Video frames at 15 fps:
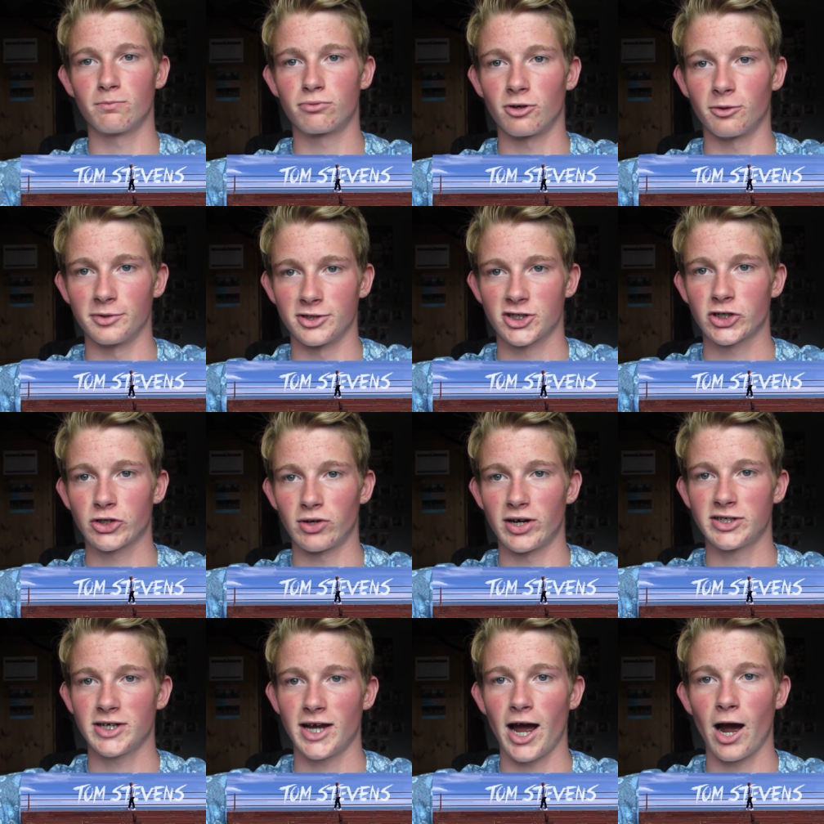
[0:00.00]
proper
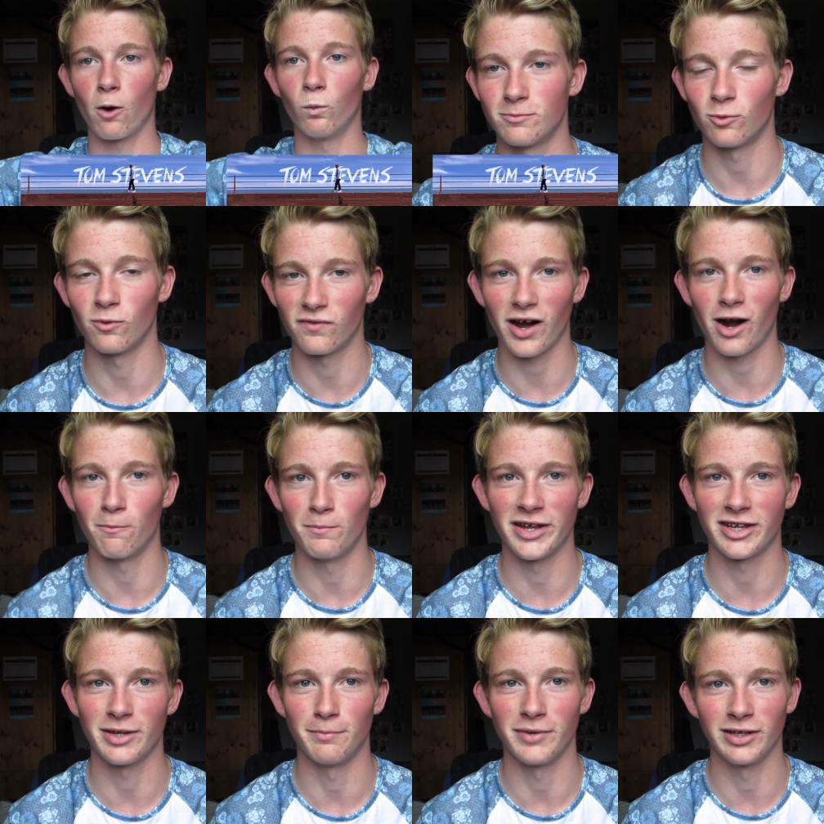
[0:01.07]
stretch it out without
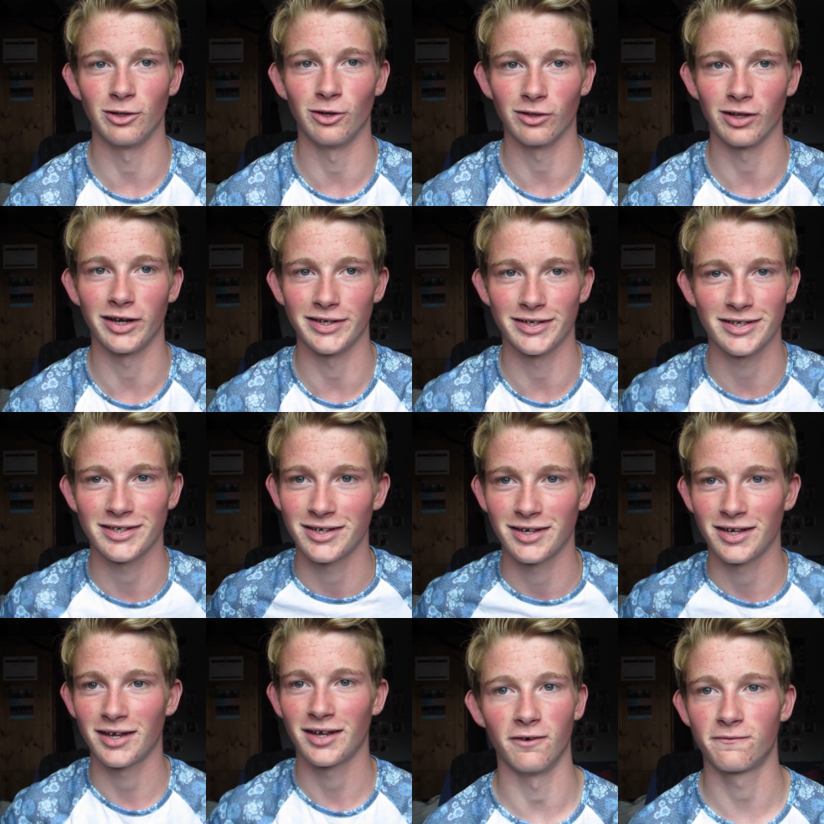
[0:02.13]
making me look like
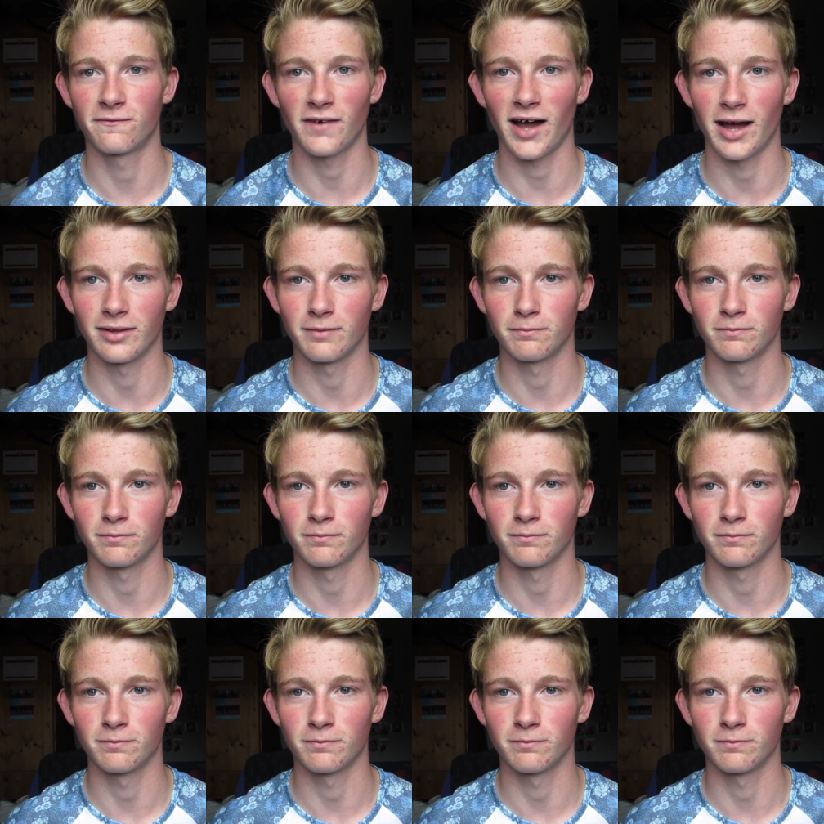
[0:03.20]
a fat